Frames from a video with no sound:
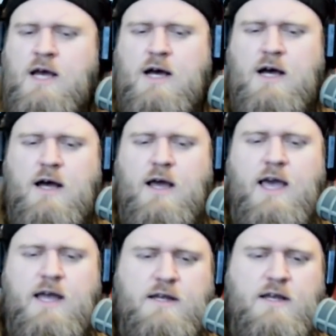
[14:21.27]
Uh,
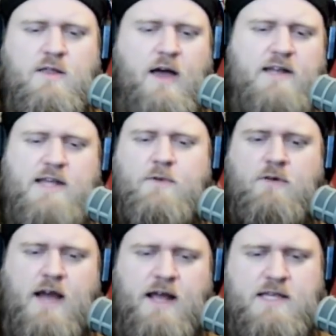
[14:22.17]
and uh, a lot of
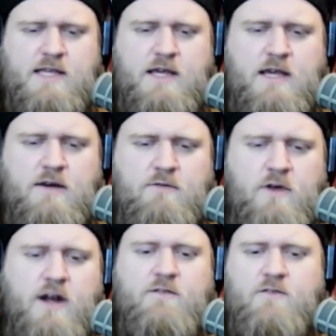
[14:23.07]
Democrats uh,
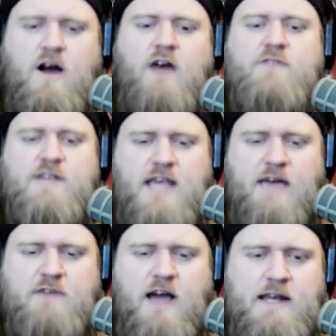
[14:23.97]
running for office
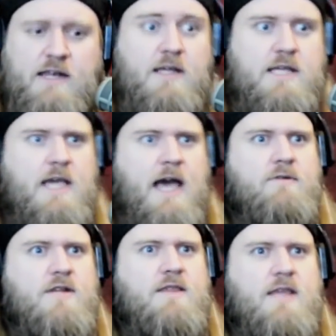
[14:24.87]
have not
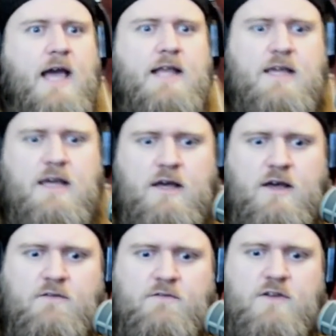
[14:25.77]
discounted the idea
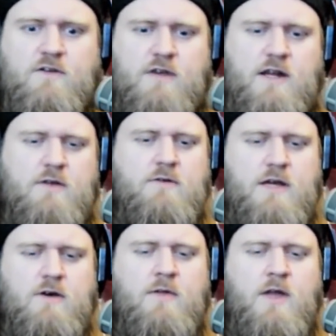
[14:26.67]
of the Green New
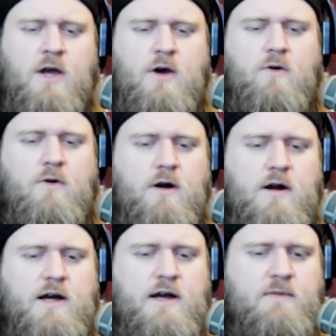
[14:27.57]
Deal or
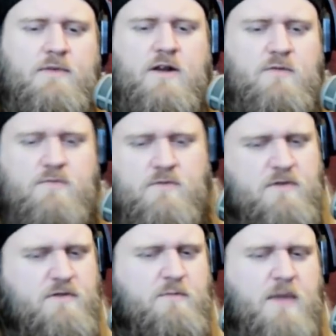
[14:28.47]
uh, you know
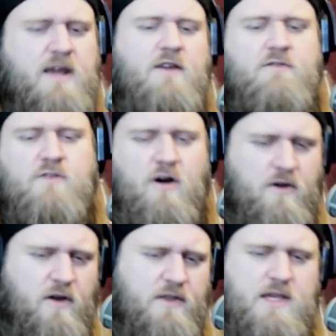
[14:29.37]
the Medicare for all
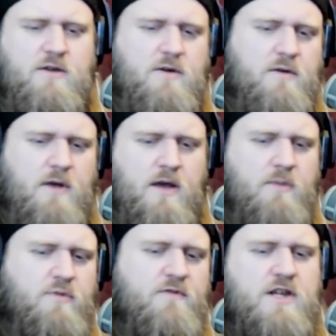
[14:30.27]
and all these other uh,
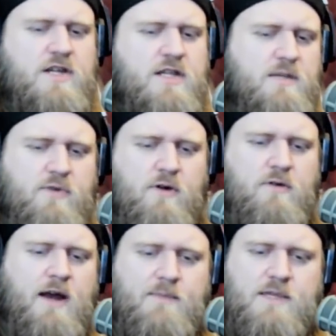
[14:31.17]
provisions and
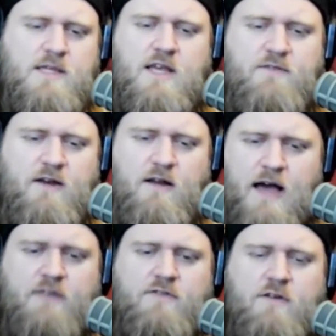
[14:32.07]
programs and stuff. Now a
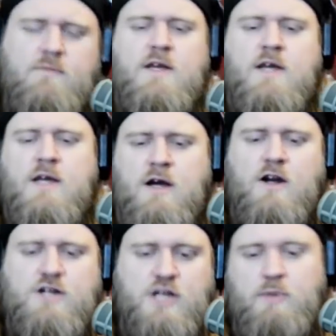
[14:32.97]
lot of them
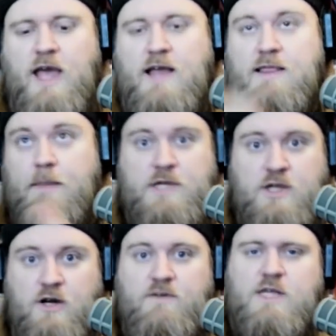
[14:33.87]
are just paying lip
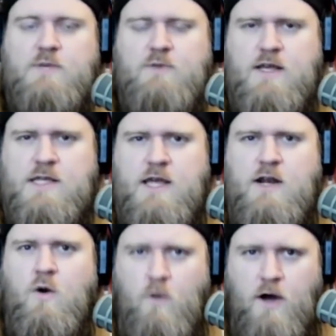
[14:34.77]
service because they
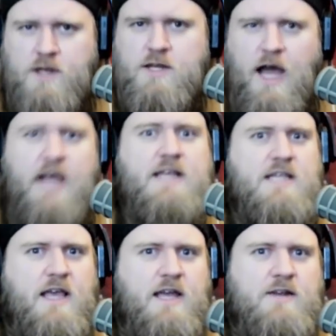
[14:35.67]
don't want to
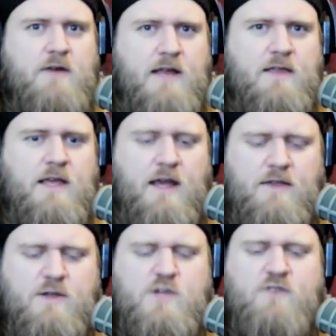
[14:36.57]
isolate or alienate
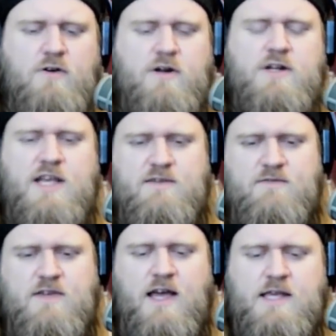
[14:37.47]
those voters as
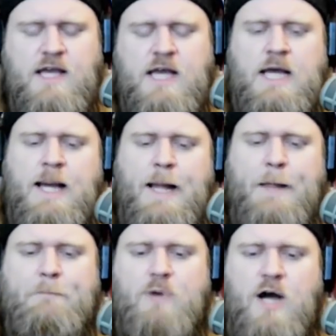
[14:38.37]
of yet.
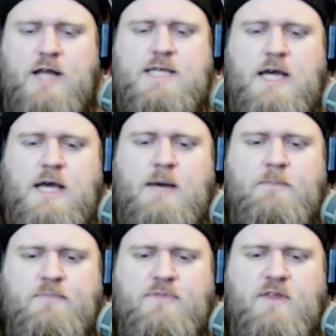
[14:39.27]
But
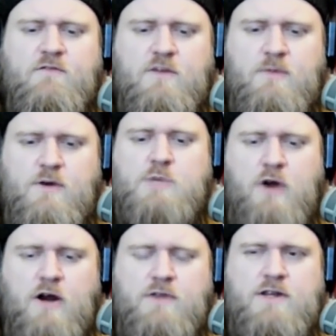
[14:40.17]
um, for the most
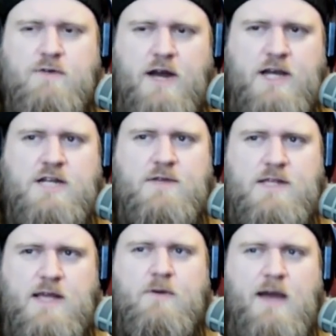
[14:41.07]
part, the direction of the
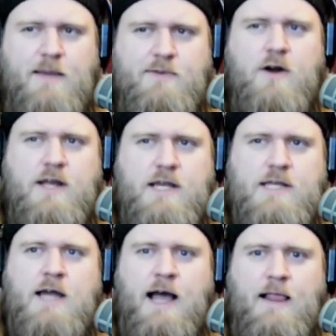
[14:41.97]
Democrat Party
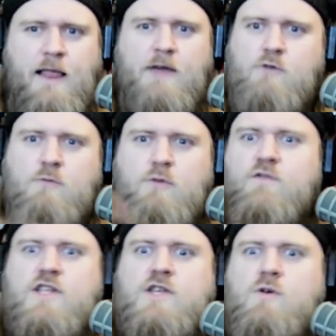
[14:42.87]
is not like we're
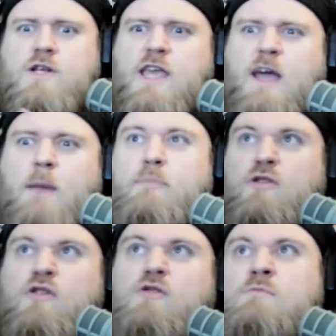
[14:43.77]
moving towards like a
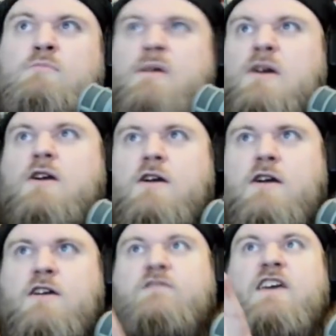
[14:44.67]

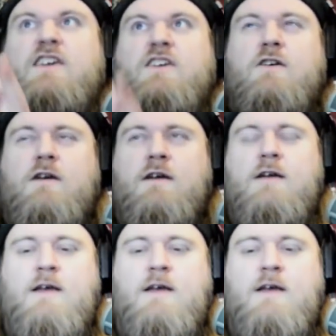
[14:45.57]
Bloomberg figure.